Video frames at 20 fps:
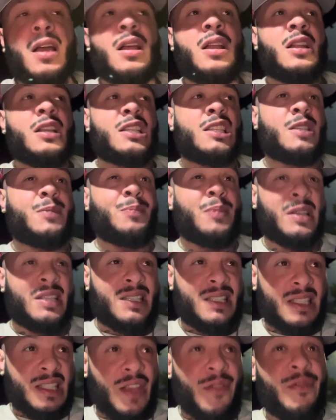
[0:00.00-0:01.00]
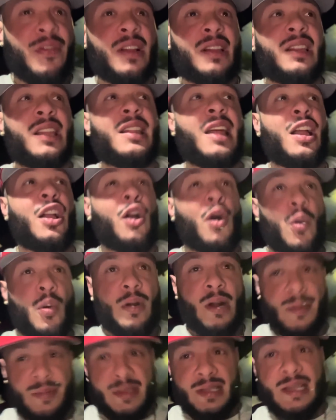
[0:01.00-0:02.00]
specifically, like going
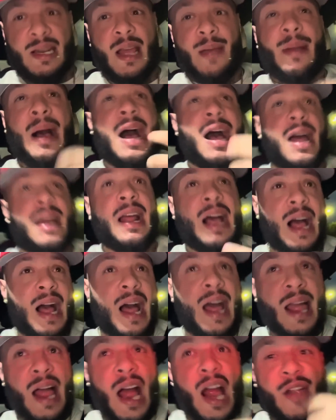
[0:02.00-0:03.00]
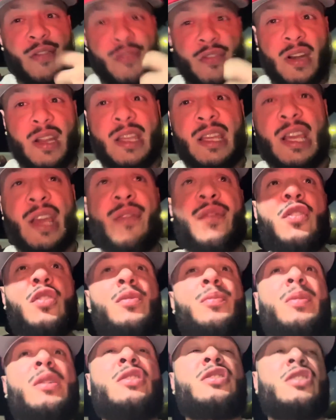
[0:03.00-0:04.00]
up to them eye to eye, I forgive you,
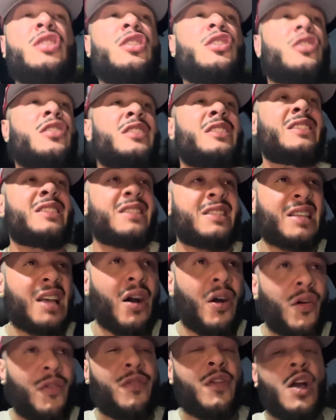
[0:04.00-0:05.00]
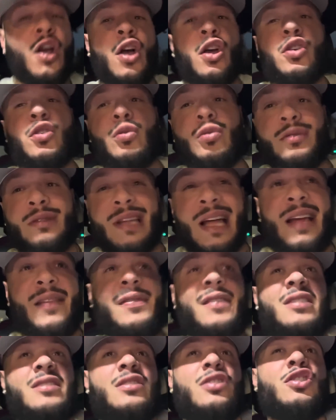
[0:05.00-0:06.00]
but to yourself, you let
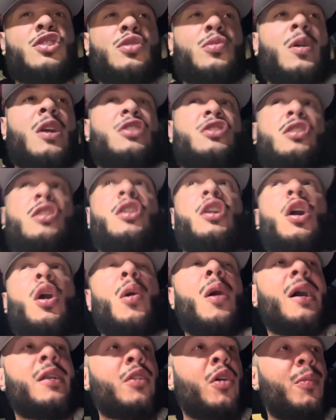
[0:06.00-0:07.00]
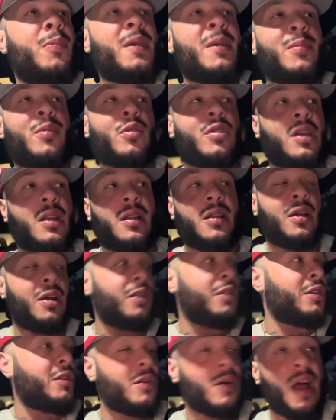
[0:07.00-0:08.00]
the situation go. I know people could,
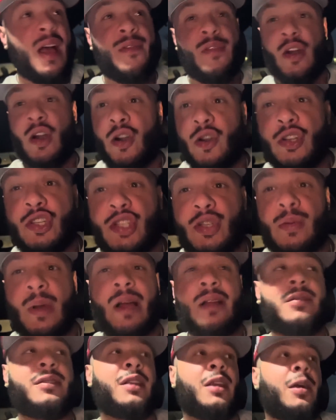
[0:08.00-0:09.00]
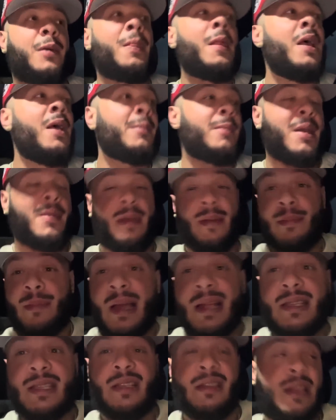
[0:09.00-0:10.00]
have hurt you out there, maybe
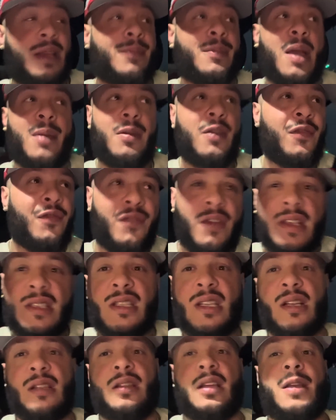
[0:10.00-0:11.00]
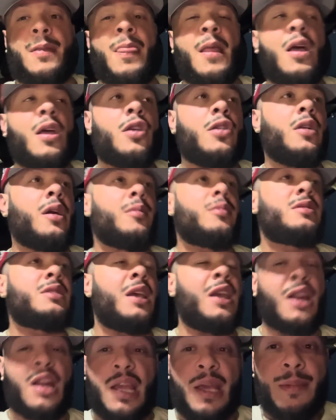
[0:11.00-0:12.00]
mentally, maybe physically, you know what I'm
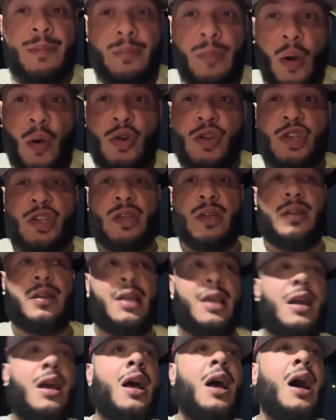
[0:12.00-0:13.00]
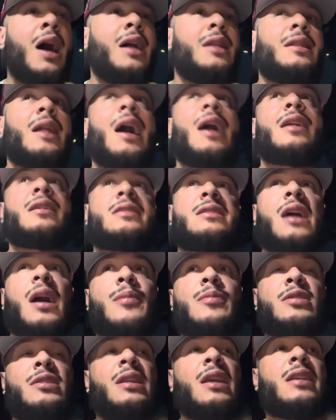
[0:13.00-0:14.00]
saying, emotionally. A lot of
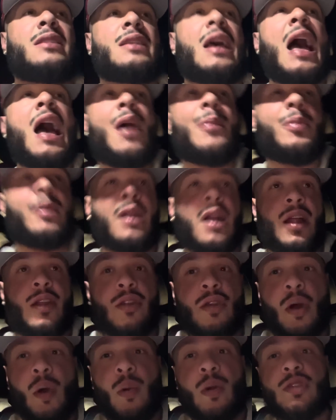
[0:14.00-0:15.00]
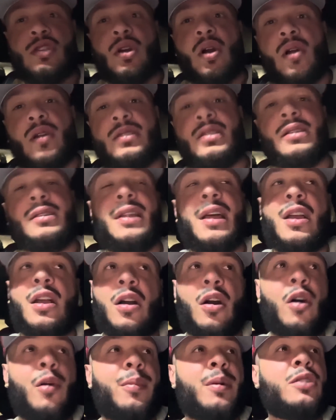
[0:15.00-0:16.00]
times things happen, and I know it's hard to let
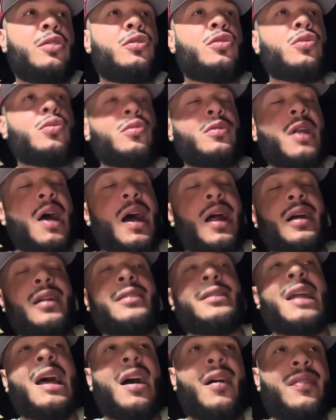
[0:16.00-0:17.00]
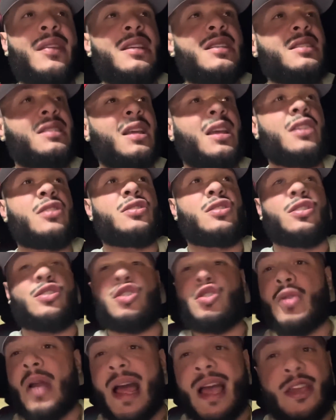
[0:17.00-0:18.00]
go, but do not allow these things to
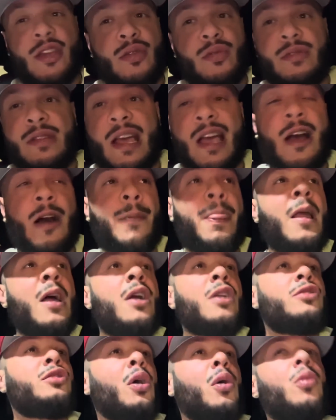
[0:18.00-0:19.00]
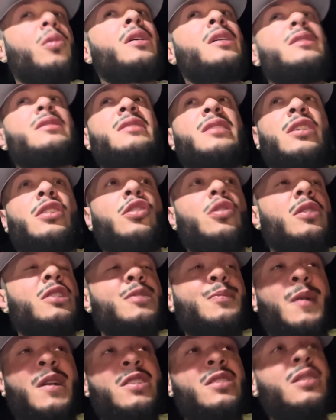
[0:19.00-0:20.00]
drag you down. Don't continue
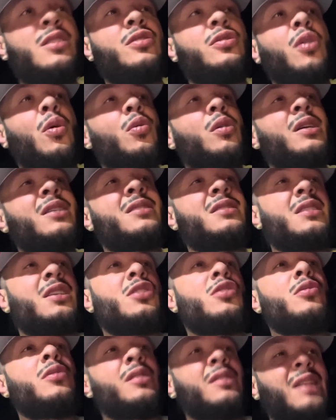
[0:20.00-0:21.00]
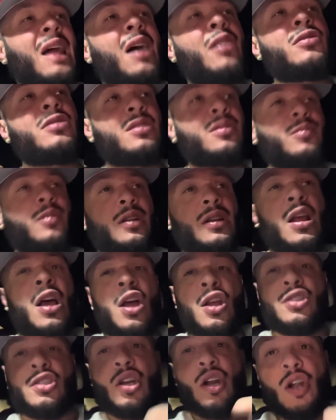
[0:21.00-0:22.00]
to allow someone
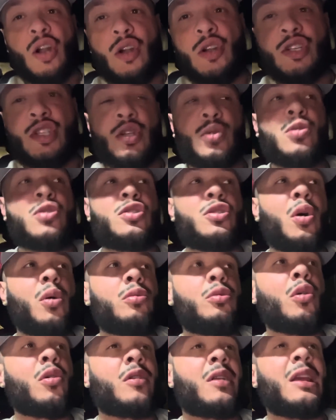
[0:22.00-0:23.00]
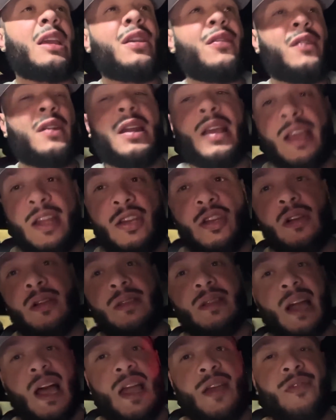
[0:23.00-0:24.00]
to hurt you who is no longer even in your
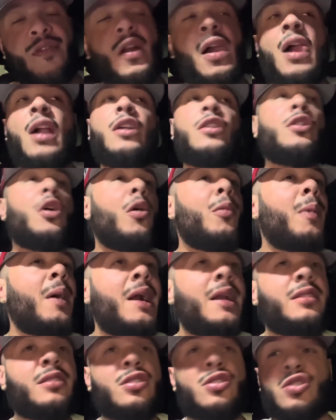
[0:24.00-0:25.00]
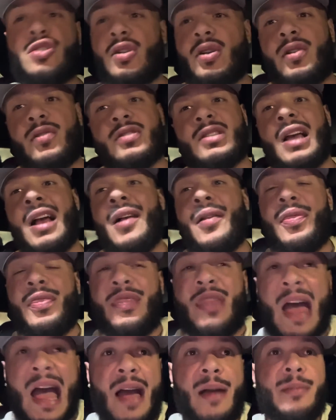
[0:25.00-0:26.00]
life. Nobody deserves
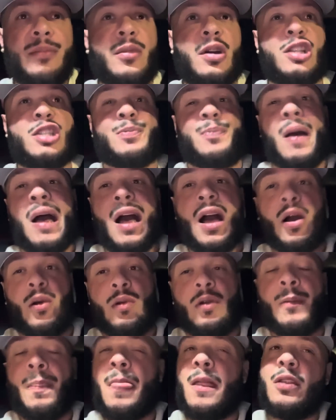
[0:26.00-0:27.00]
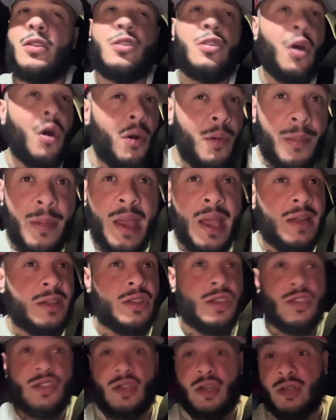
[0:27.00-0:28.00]
that much power. No man
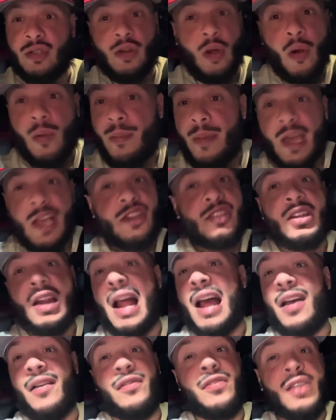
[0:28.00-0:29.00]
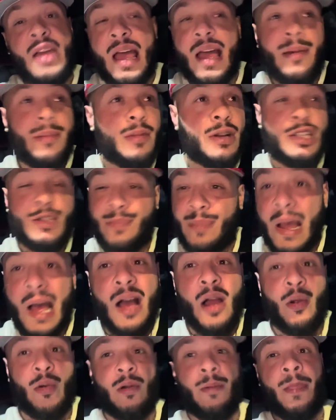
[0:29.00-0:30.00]
should have that much
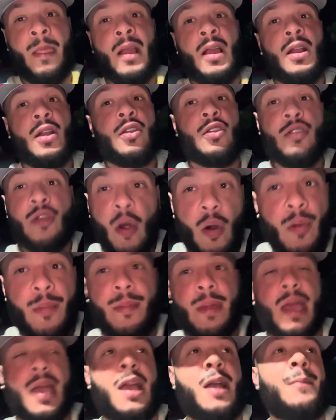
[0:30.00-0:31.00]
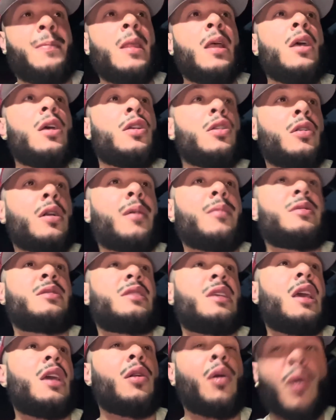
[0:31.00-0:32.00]
power. No man, you know what I'm
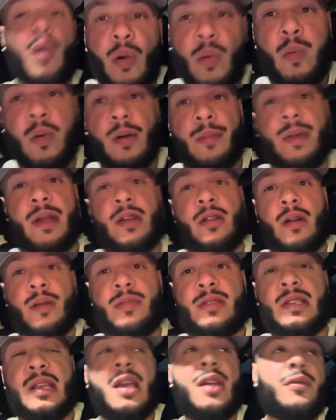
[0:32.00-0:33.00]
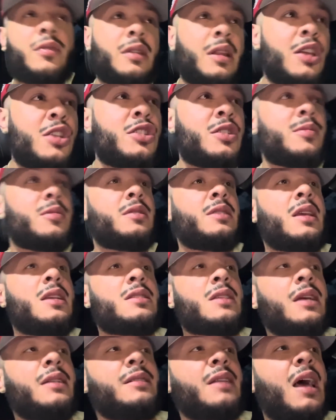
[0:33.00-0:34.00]
saying? Or woman, you know what I'm saying? Relationships and things
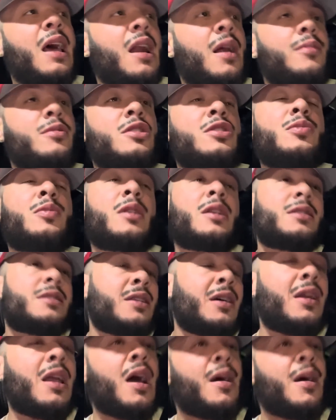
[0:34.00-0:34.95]
like that. I just want to tell y'all,